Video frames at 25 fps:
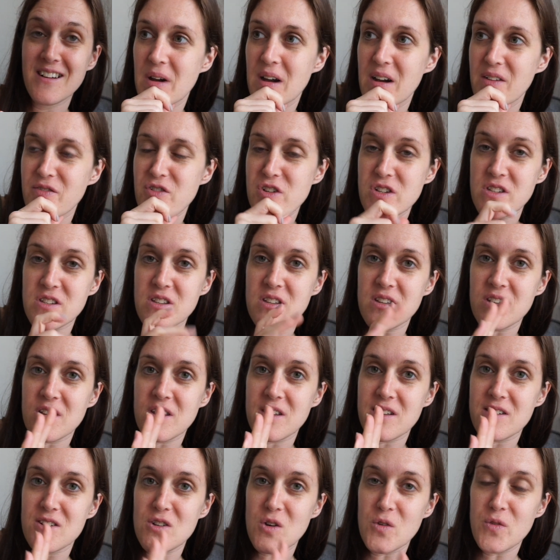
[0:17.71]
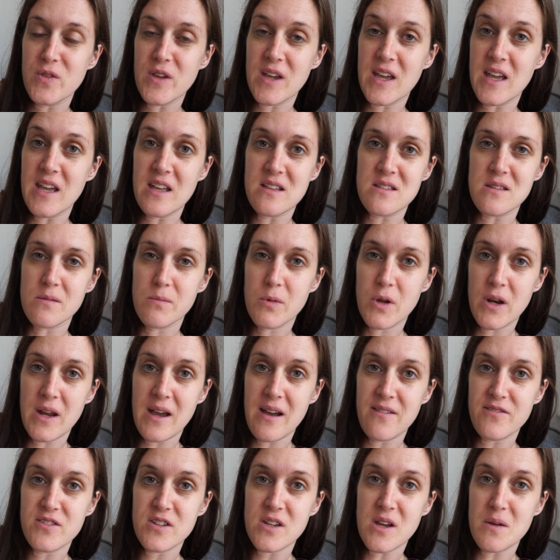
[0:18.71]
I've just told the kids I'm going to
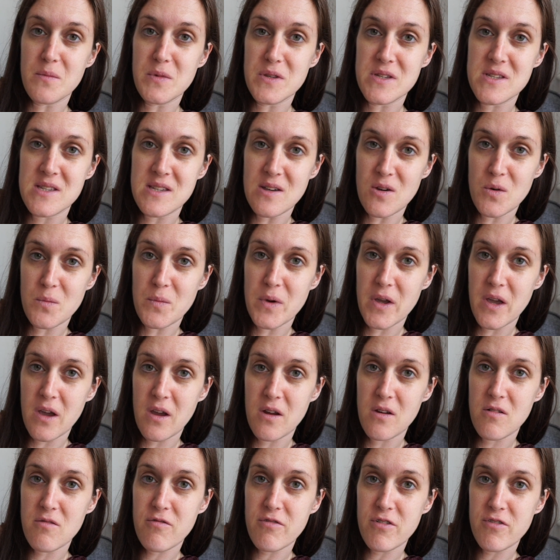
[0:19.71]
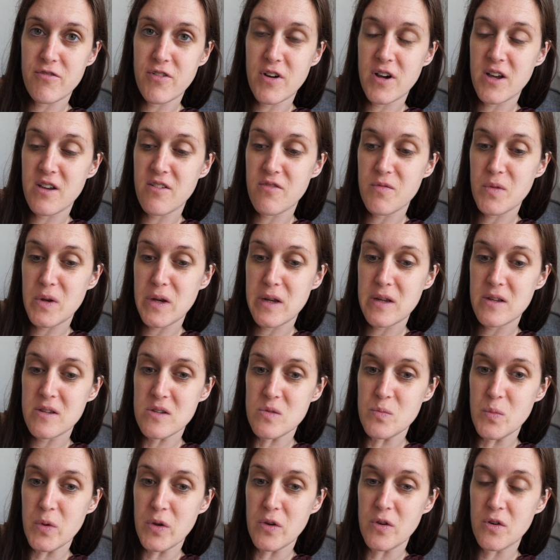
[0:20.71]
have to come and sit on my own for 5 minutes
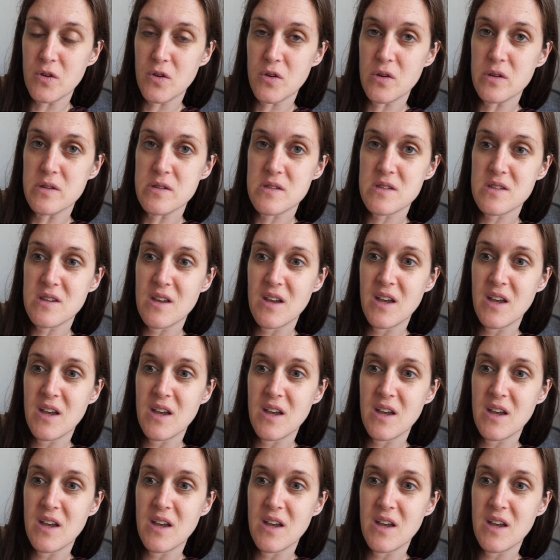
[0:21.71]
because...